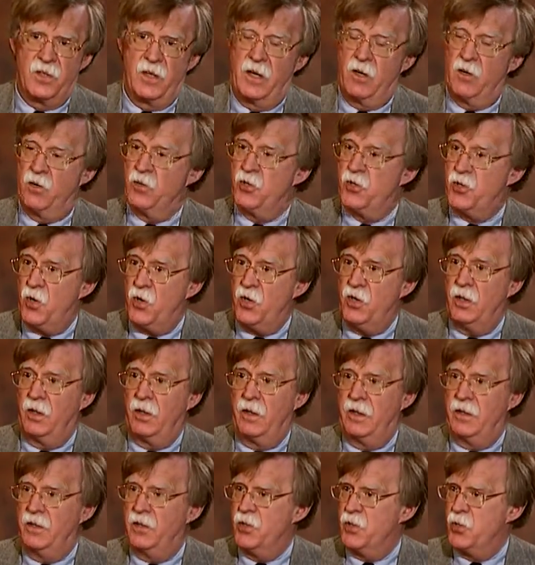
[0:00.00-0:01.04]
They are
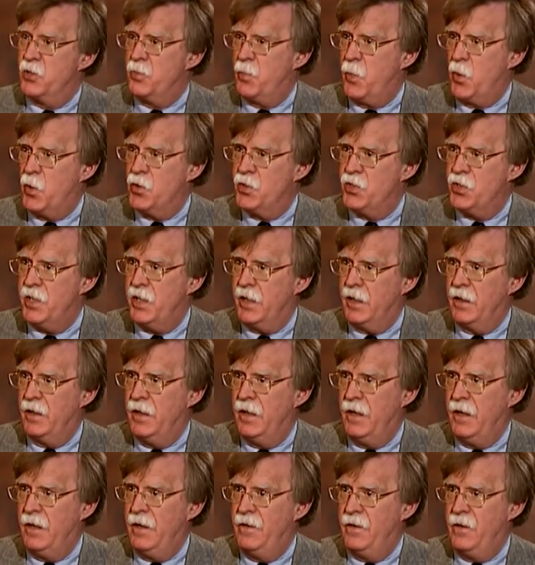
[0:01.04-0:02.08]
certainly dispersing
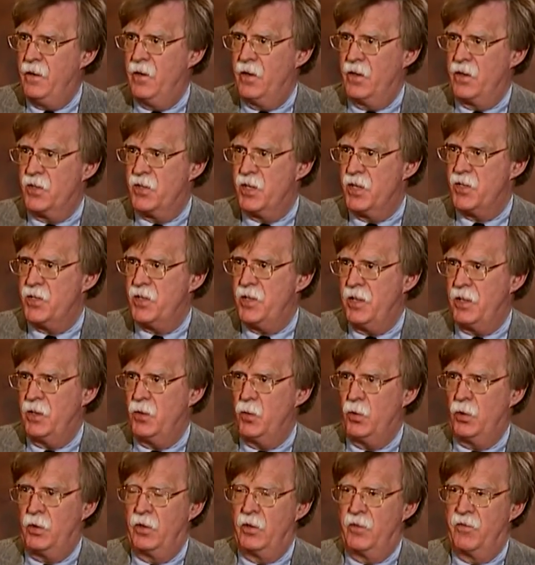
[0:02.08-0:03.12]
their existing
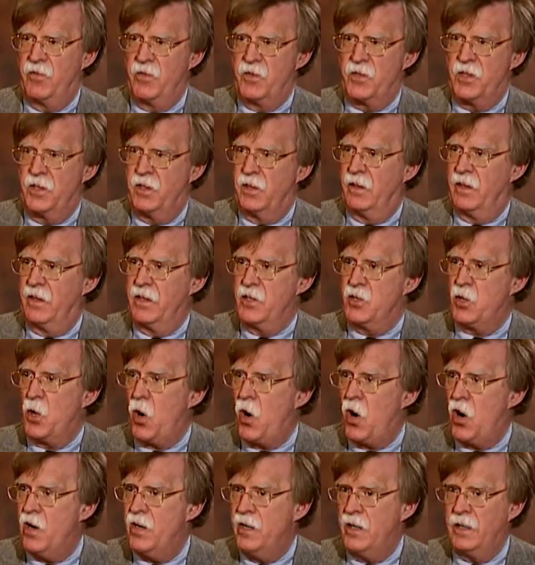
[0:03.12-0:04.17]
nuclear facilities,
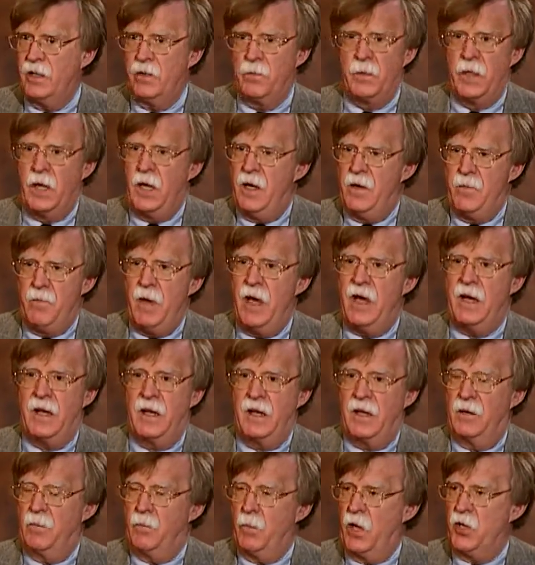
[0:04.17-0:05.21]
hardening them,
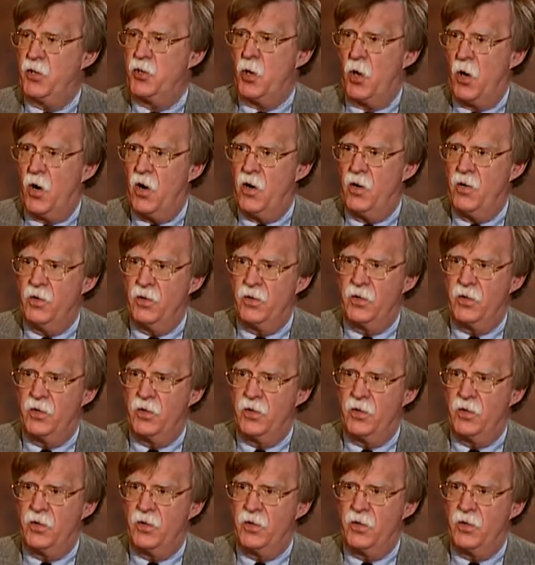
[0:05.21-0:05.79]
making it much harder